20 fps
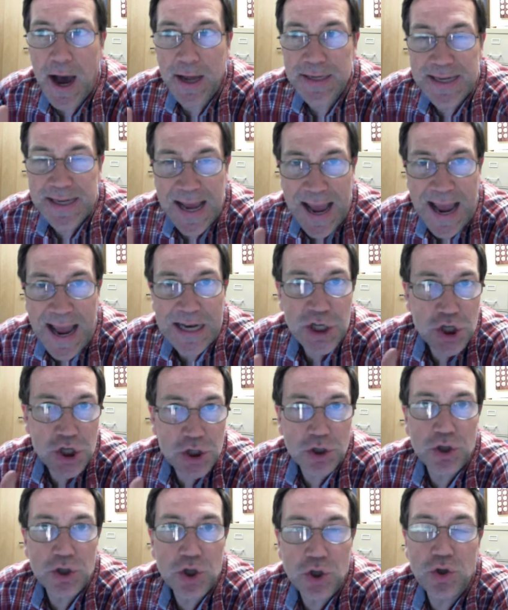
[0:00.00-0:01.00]

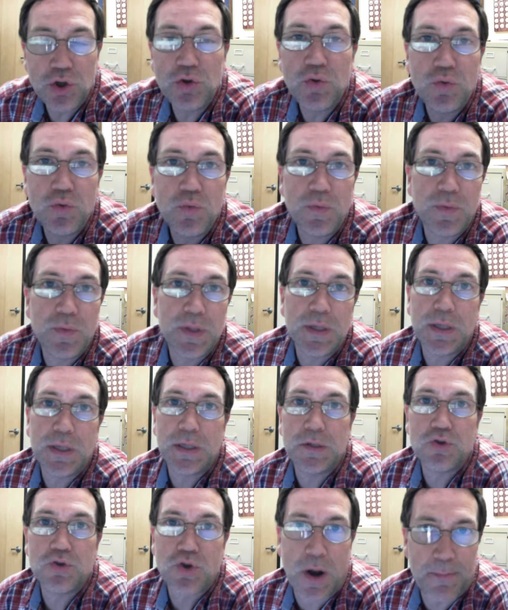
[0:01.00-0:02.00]
Attached to
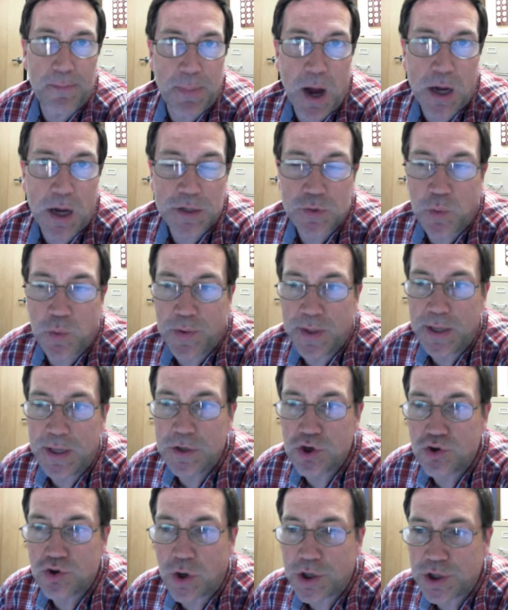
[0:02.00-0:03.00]
the Dropbox where the
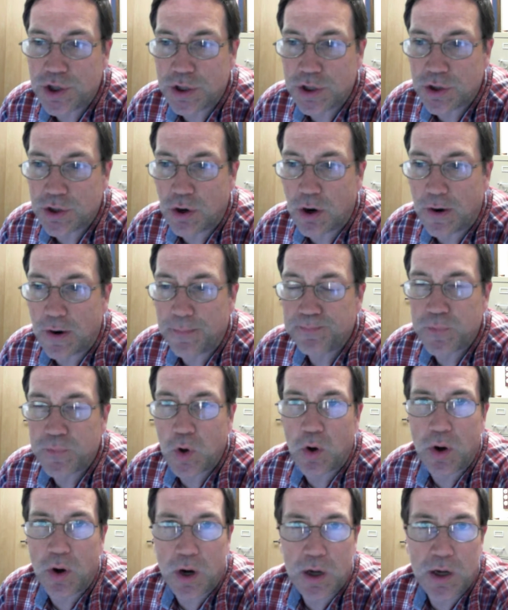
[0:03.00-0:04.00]
instructions are
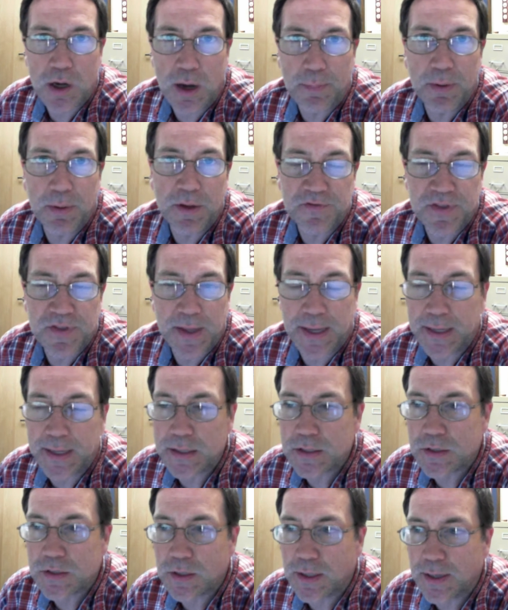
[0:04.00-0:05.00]
a couple of
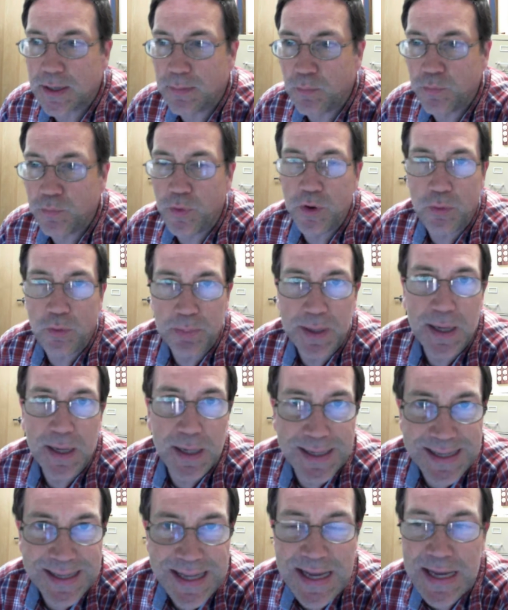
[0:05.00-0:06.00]
things. There'll be
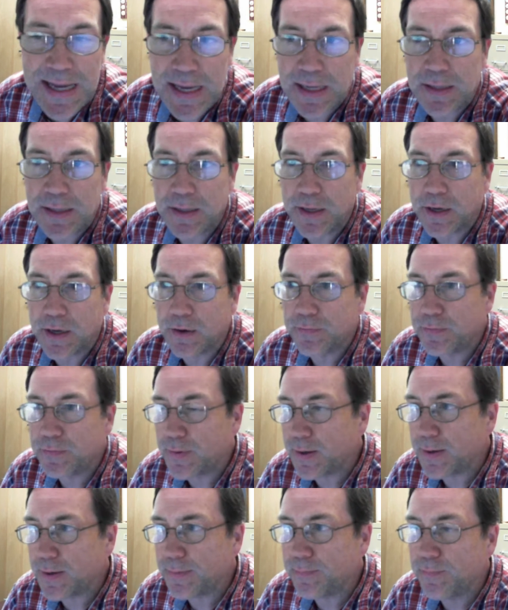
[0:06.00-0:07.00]
a link in there
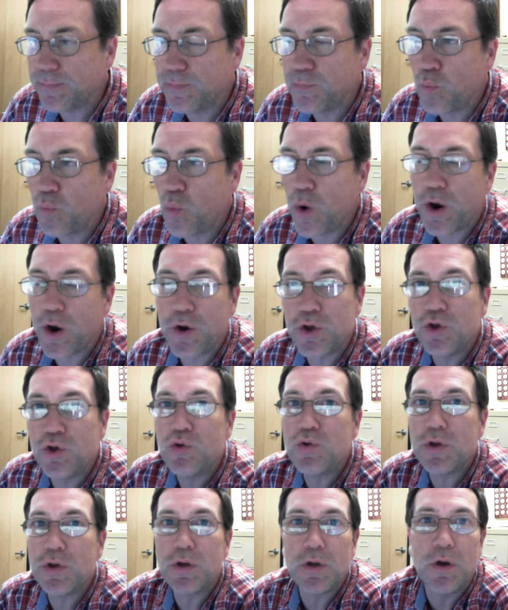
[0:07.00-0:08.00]
where
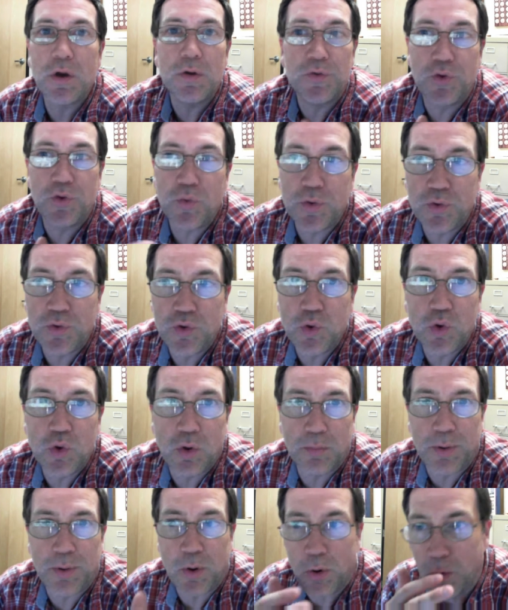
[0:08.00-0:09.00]
you can go to a
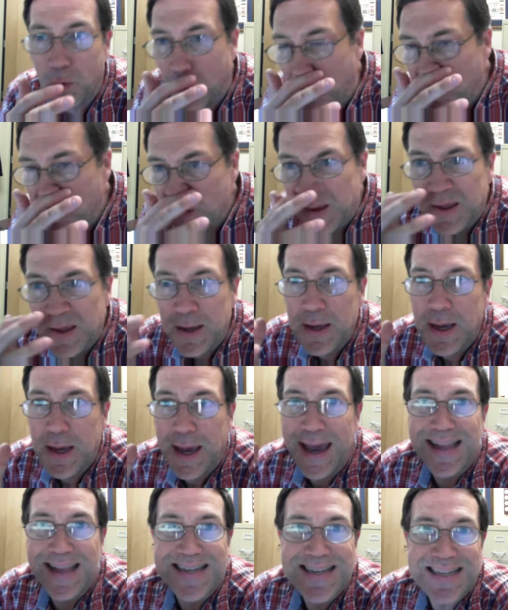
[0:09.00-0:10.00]
doodle poll
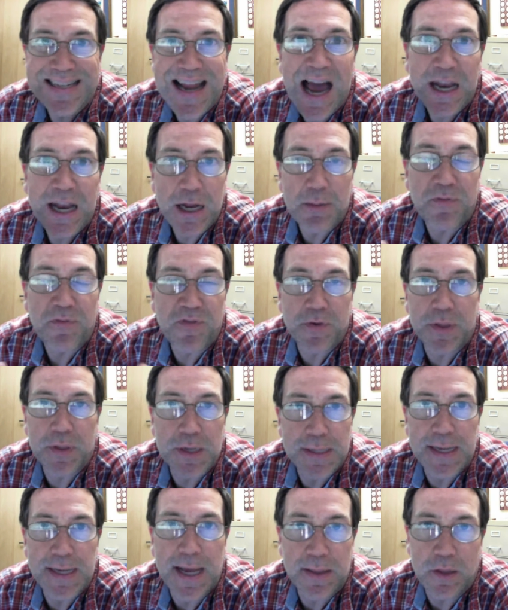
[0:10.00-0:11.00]
and sign up for
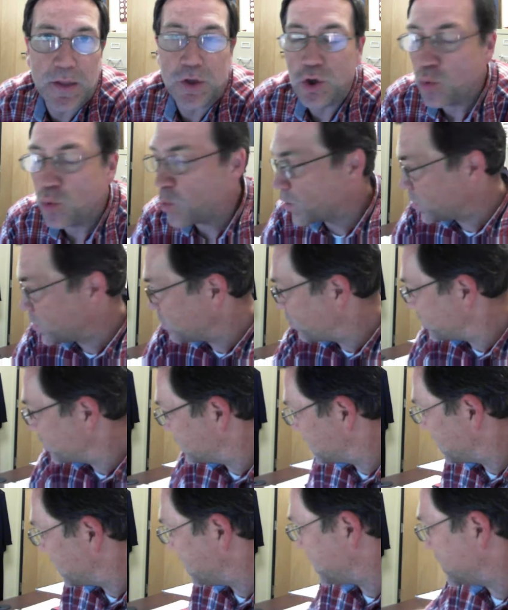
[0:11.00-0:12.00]
the day that you want to
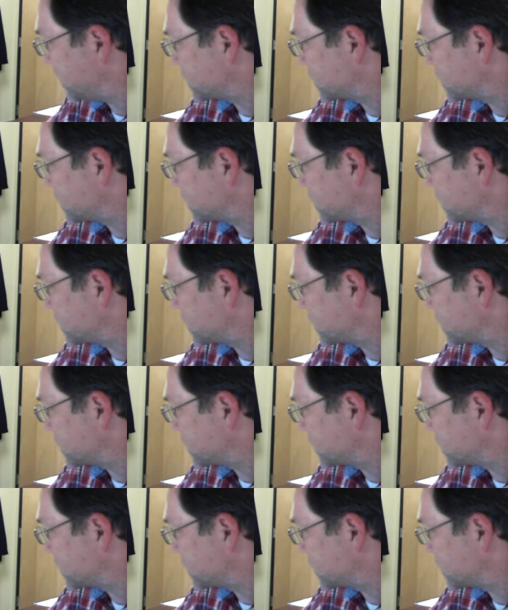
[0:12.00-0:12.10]
present